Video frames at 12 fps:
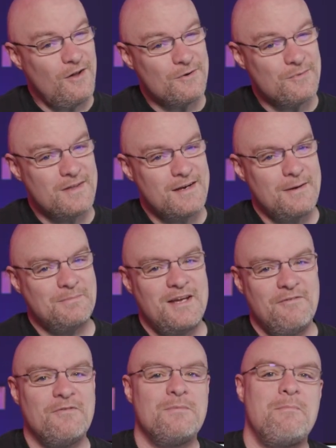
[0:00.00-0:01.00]
along with an
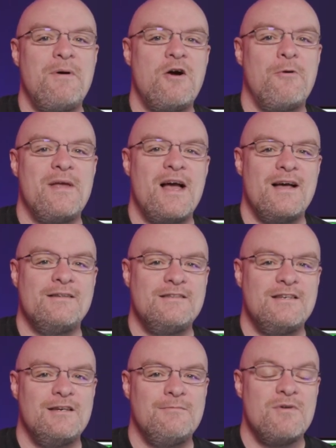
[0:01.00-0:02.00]
update from the Power B I
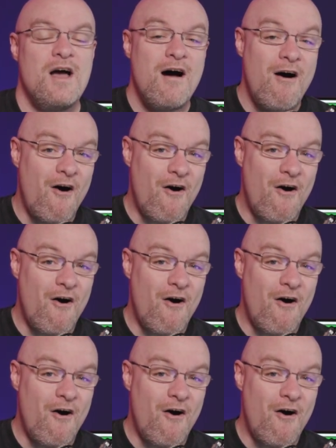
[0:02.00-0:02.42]
team.